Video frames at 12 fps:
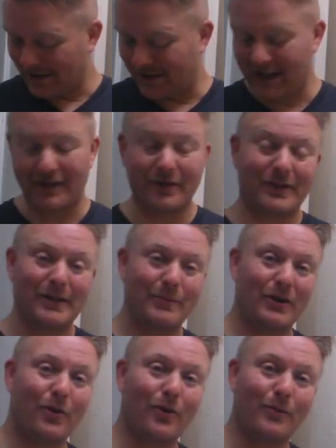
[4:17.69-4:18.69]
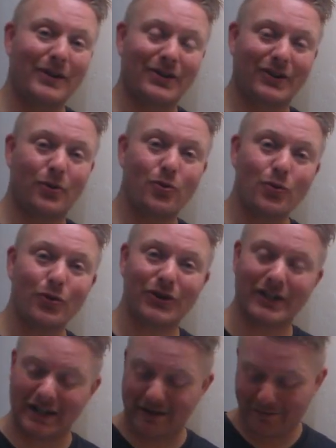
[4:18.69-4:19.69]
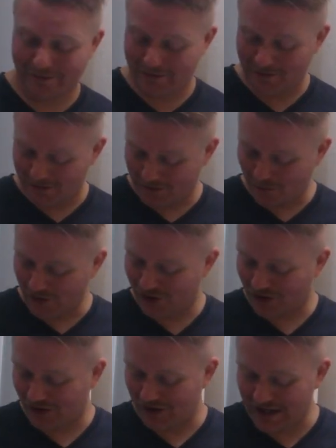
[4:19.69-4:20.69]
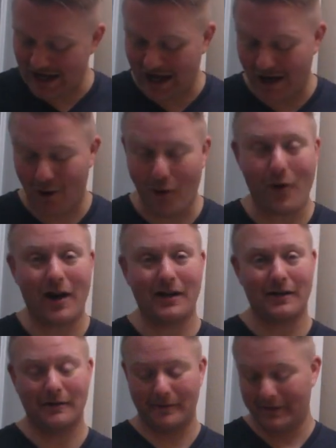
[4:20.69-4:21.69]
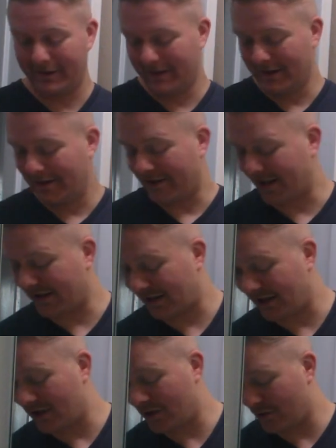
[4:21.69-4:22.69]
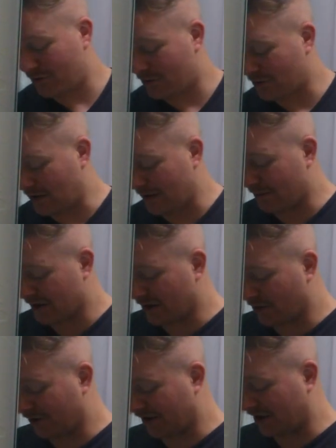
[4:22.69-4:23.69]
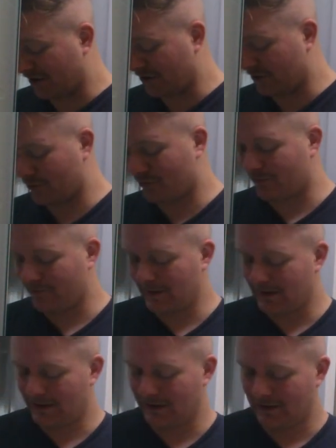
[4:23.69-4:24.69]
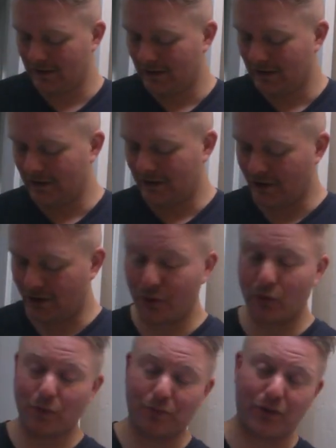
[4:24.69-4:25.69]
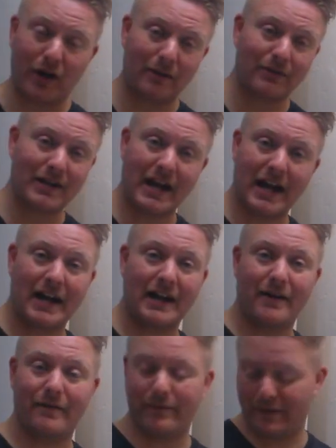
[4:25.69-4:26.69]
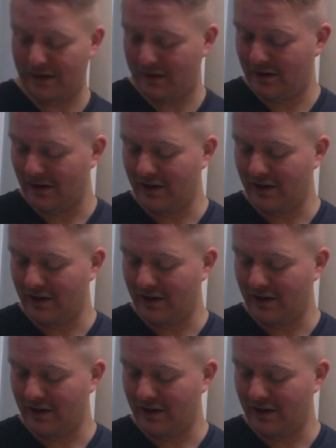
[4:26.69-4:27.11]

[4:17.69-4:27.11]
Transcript: Instead, you sent me a whole bunch of cool stuff, which now, thanks to you, unbeknownst to you, you will probably have